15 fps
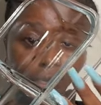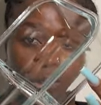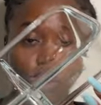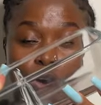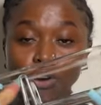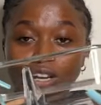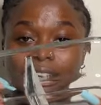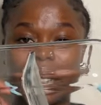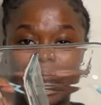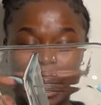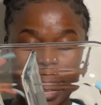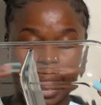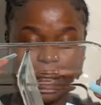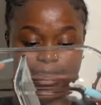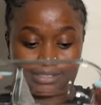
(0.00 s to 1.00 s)
all
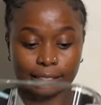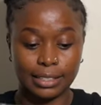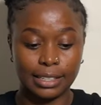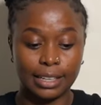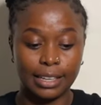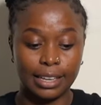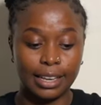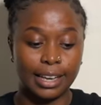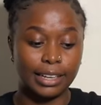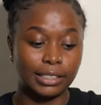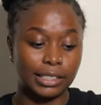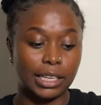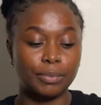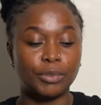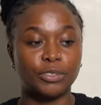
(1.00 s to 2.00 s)
glass,
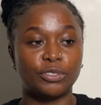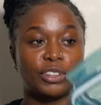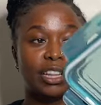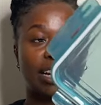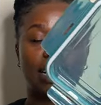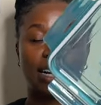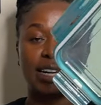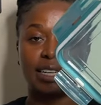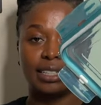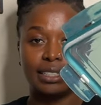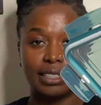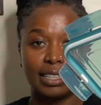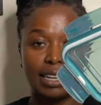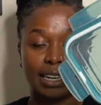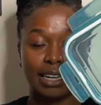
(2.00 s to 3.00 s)
except for the
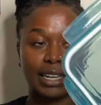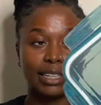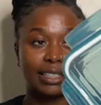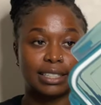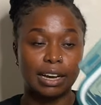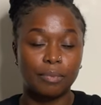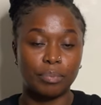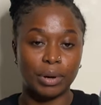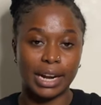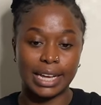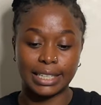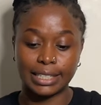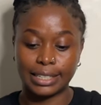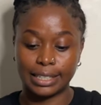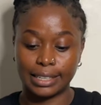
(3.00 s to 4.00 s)
lids. The lids are
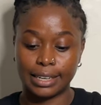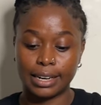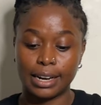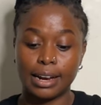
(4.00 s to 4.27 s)
plastic.